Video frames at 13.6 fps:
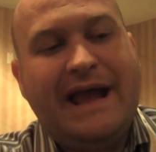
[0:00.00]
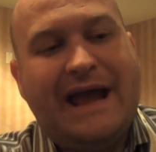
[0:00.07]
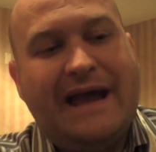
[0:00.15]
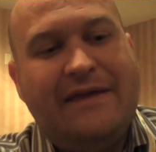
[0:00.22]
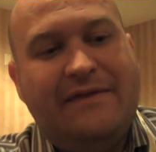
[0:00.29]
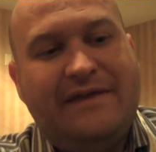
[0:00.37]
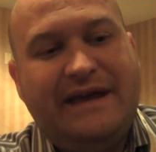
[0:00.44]

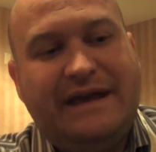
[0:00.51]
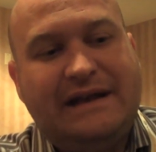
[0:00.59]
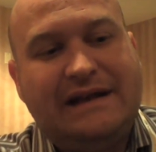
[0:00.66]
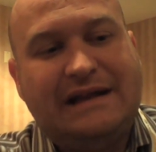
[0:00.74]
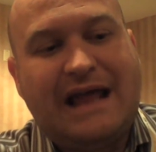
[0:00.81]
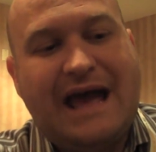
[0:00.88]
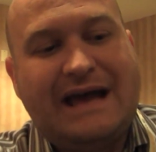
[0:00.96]
And
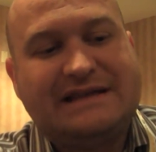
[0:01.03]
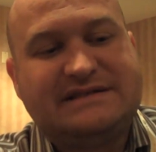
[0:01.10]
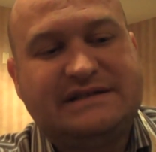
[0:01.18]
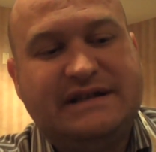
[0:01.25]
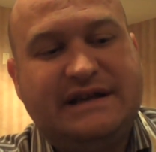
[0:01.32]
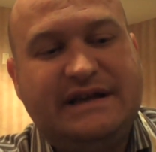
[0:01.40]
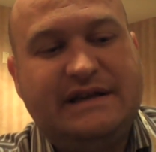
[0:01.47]
then
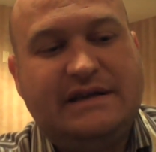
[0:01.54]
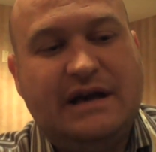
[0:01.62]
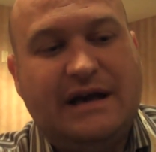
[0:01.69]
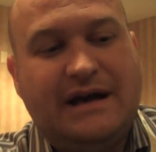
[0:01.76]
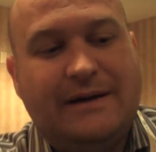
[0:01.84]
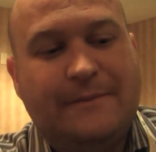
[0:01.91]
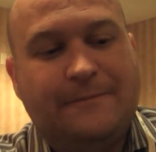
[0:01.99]
lastly,
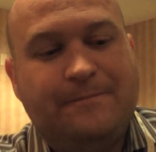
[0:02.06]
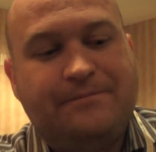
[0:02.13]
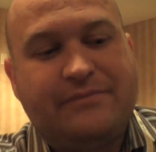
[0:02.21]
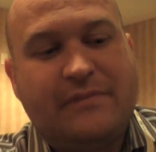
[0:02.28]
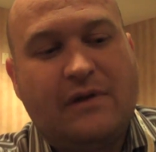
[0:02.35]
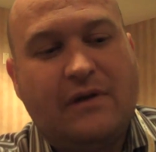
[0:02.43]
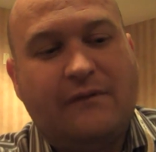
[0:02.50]

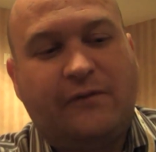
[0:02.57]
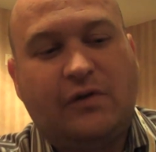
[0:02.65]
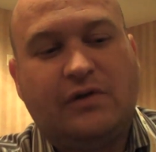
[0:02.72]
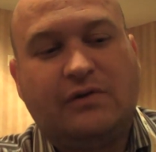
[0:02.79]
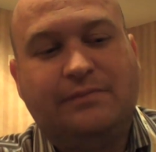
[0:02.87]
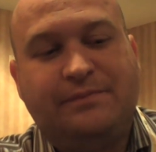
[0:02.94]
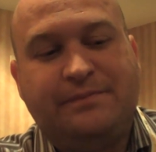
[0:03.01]

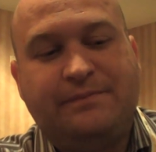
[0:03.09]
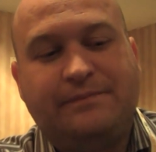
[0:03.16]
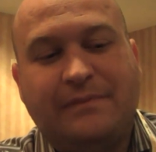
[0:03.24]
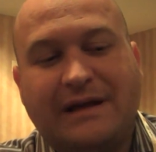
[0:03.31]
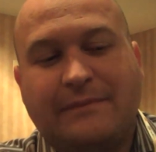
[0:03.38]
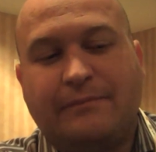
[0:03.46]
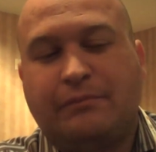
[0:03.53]
for
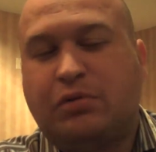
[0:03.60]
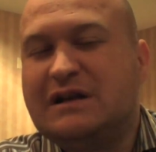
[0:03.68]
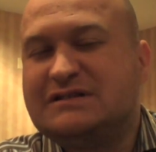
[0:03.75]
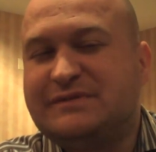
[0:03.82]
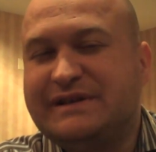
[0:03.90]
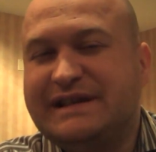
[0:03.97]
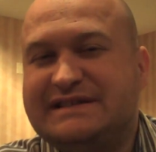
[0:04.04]
like
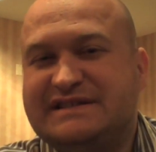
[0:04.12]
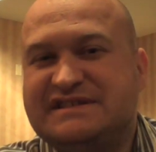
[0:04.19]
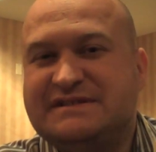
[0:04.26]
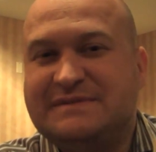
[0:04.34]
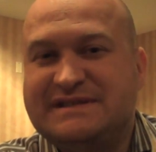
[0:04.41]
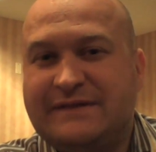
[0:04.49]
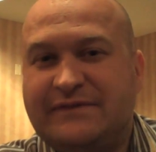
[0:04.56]
press releases
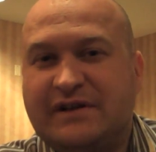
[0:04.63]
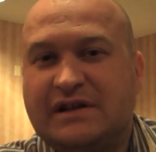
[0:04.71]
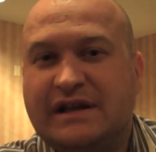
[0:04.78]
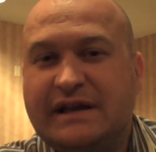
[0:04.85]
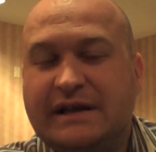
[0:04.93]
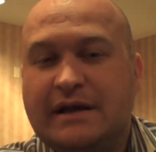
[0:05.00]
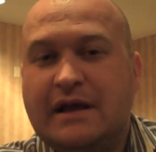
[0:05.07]

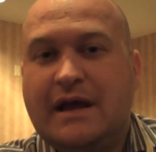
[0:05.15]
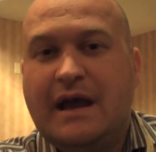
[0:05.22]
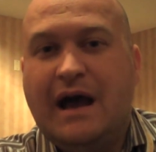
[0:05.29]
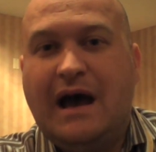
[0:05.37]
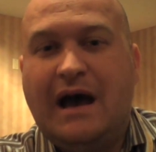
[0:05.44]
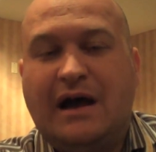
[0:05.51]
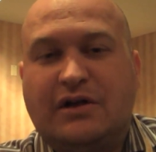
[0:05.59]
specifically,
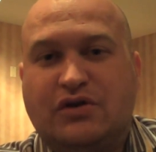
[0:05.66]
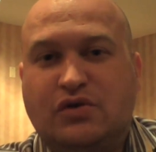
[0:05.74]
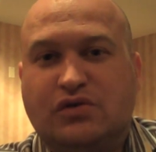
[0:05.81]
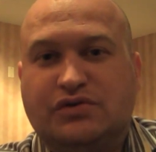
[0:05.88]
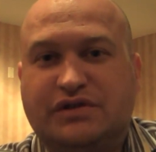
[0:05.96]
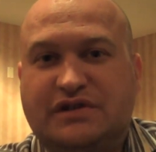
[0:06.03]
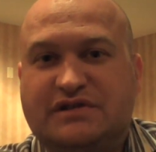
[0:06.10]

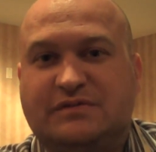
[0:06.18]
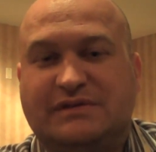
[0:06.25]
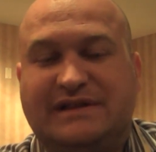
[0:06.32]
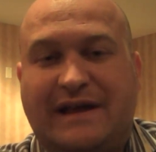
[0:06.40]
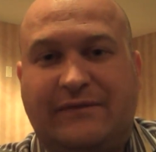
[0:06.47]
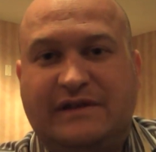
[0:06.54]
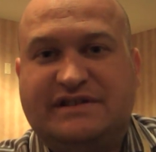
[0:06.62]
Google News will
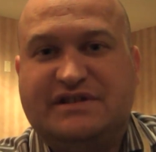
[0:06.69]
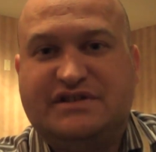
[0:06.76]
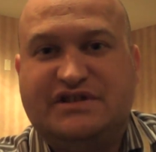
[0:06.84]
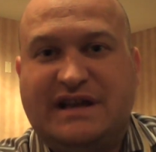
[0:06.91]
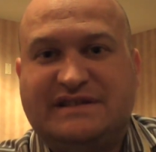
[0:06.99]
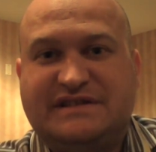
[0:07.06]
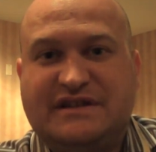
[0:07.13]
definitely
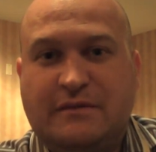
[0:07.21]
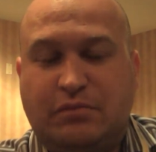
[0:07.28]
suggest that you